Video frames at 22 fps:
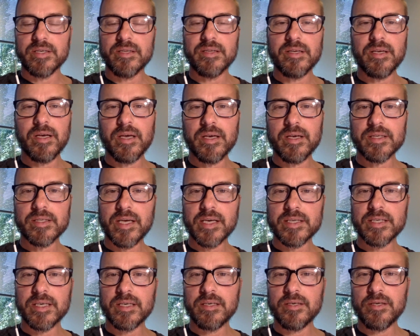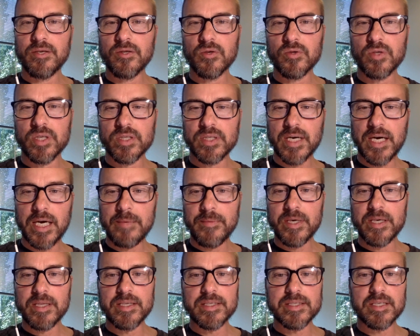And it's actually, the
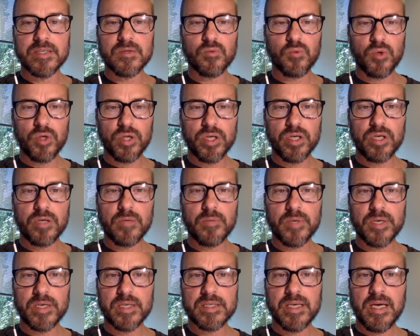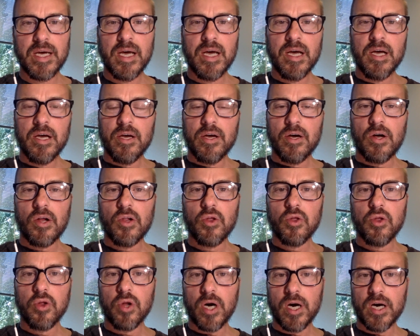timing of this is really good because a
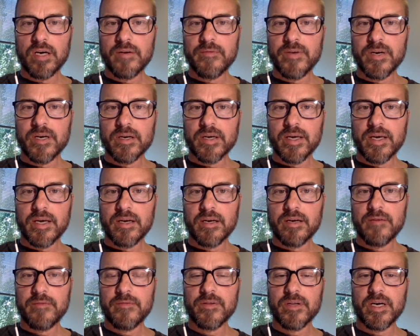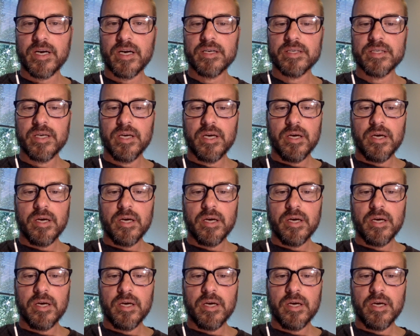lot of Air Canada flyers